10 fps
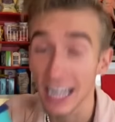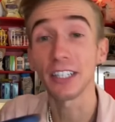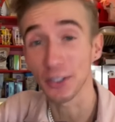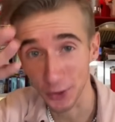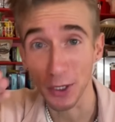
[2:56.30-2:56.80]

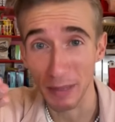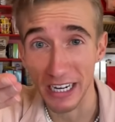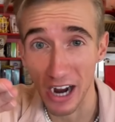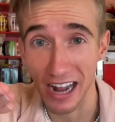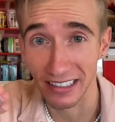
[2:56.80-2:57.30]

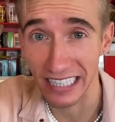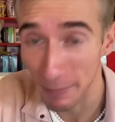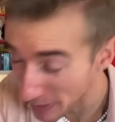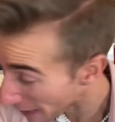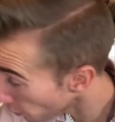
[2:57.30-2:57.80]
disturbing
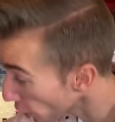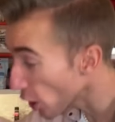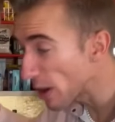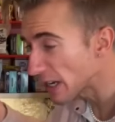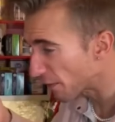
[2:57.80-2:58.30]
concept, and we're
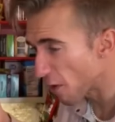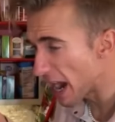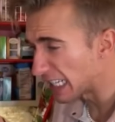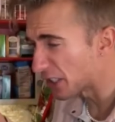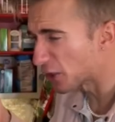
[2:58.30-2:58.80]
going to
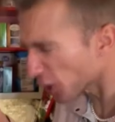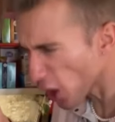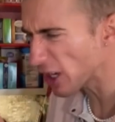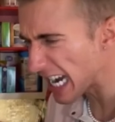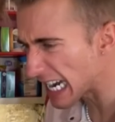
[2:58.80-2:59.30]
fry a
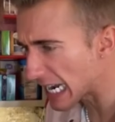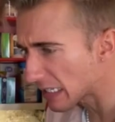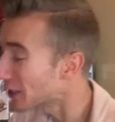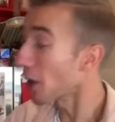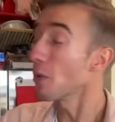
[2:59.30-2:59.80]
dessert in
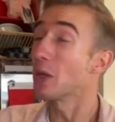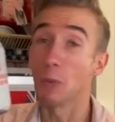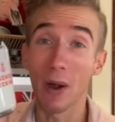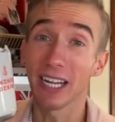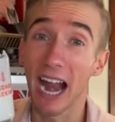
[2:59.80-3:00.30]
it. Start
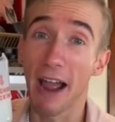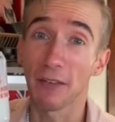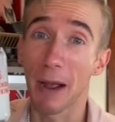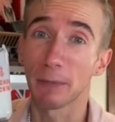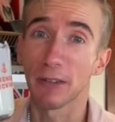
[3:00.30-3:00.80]
with
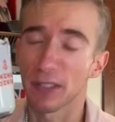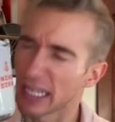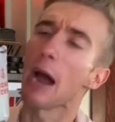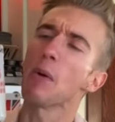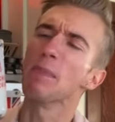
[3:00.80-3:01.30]
1.5 cups of
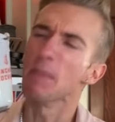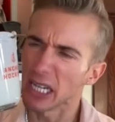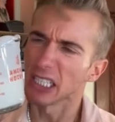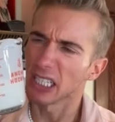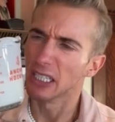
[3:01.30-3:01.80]
sour
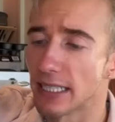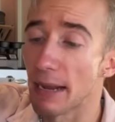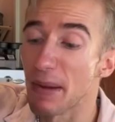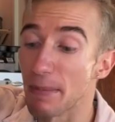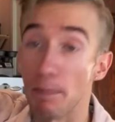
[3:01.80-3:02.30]
milk.
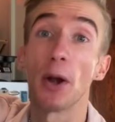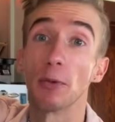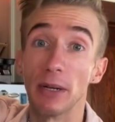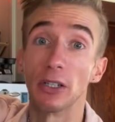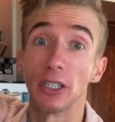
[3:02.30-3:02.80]
They mean buttermilk.